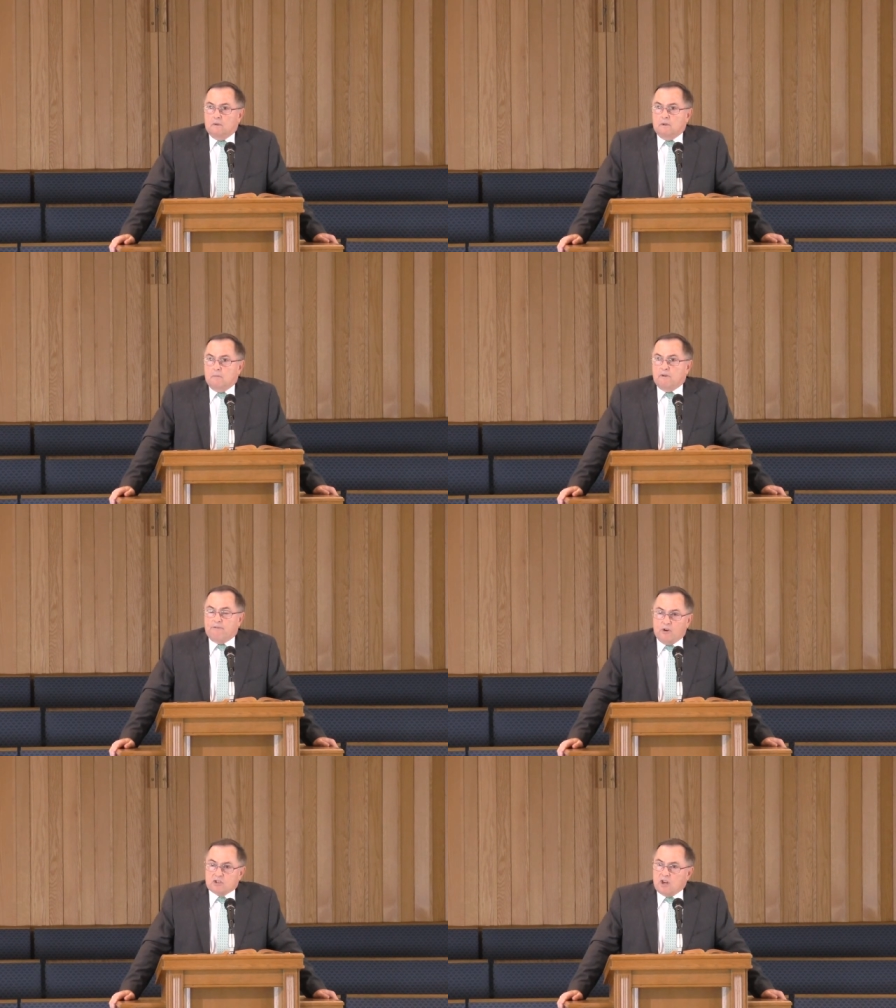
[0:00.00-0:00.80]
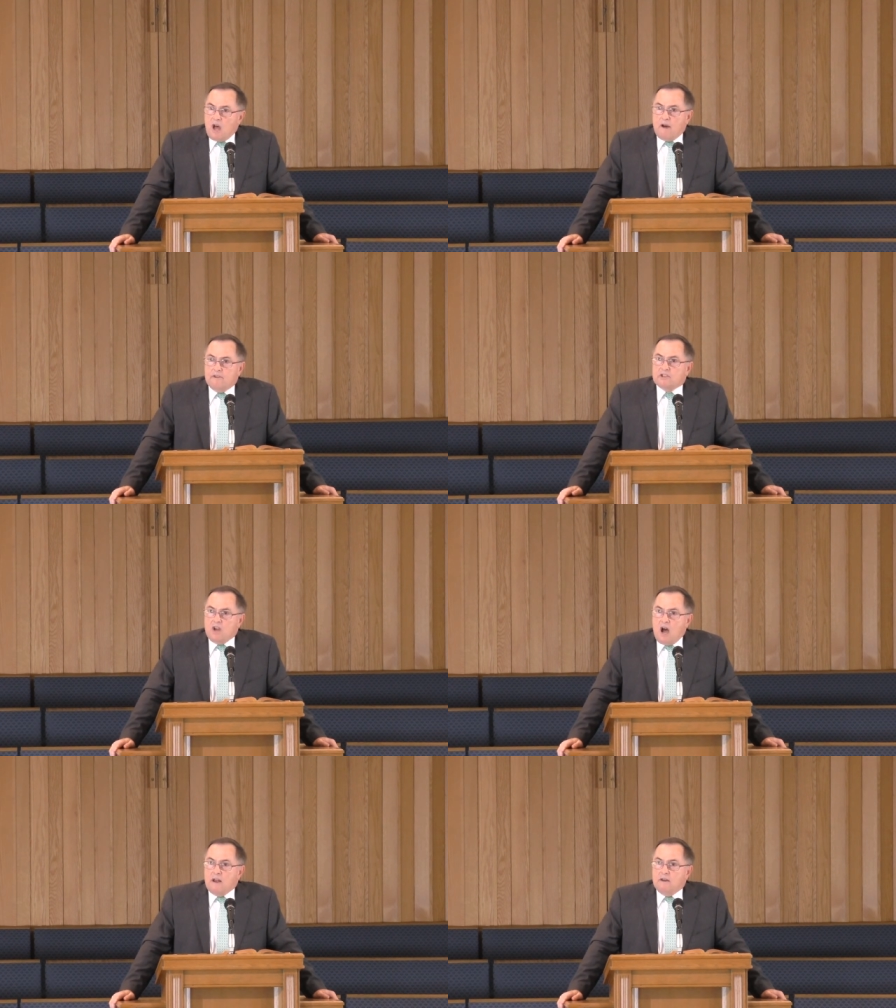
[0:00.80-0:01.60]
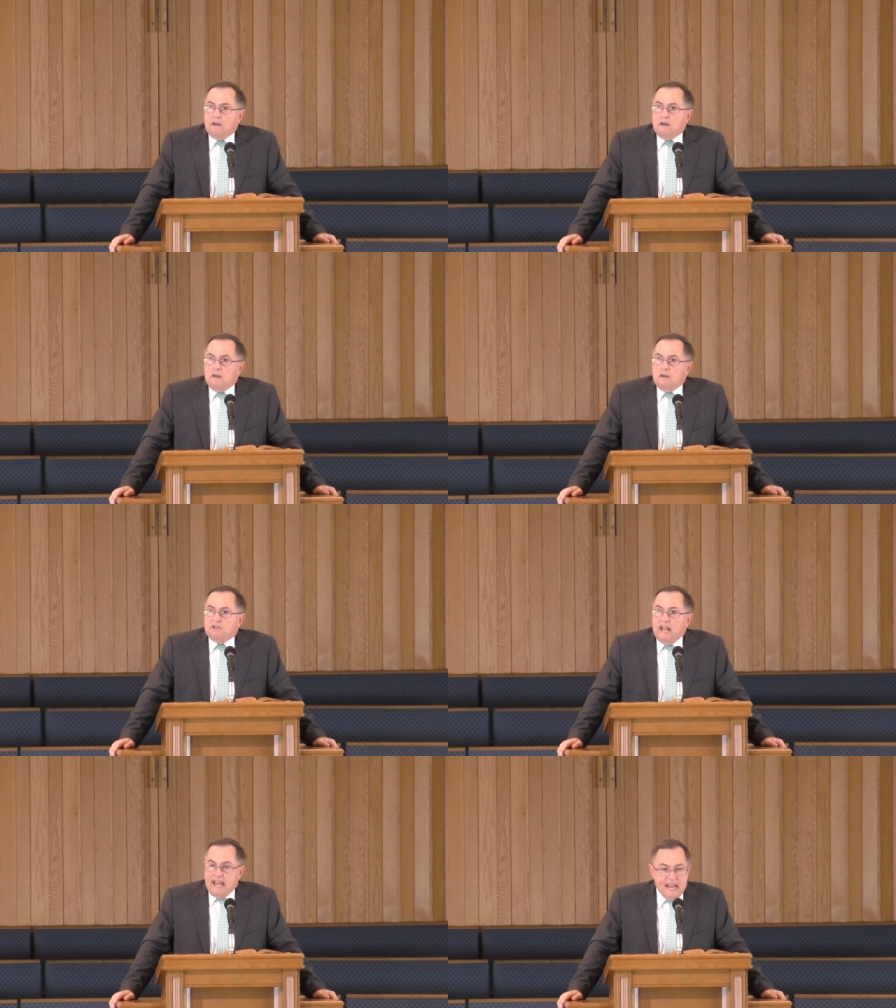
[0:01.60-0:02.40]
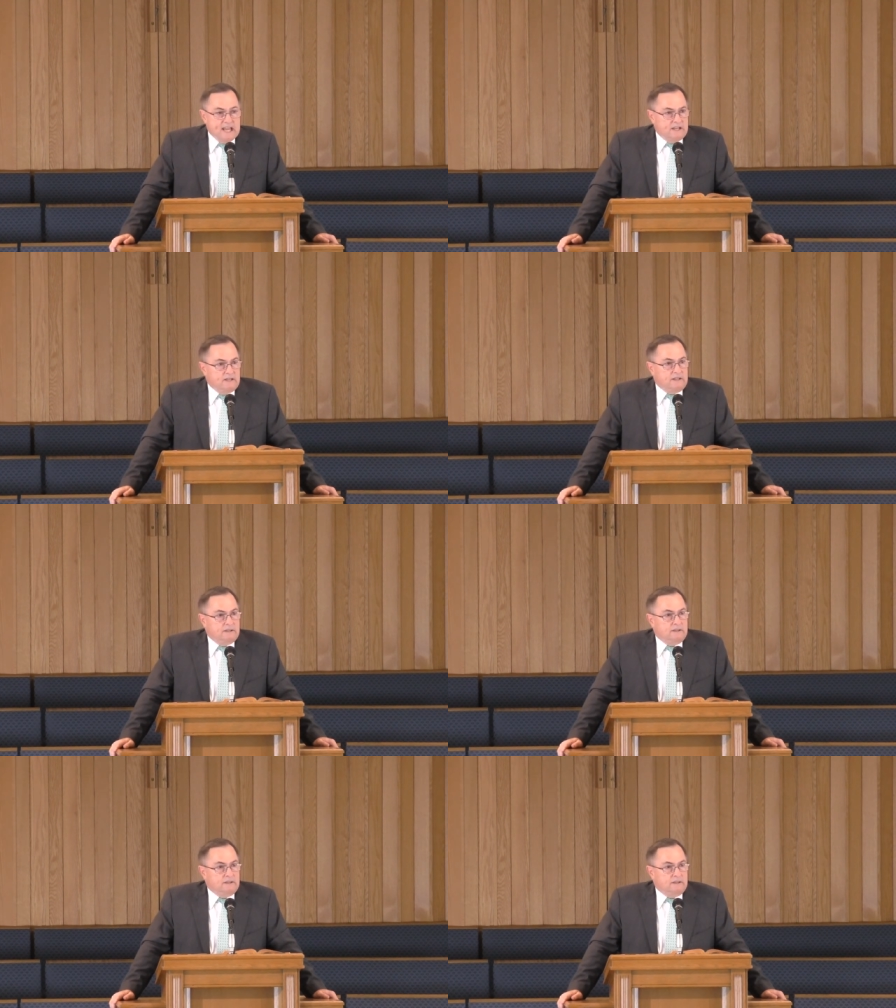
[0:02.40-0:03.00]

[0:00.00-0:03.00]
But first love is not to end,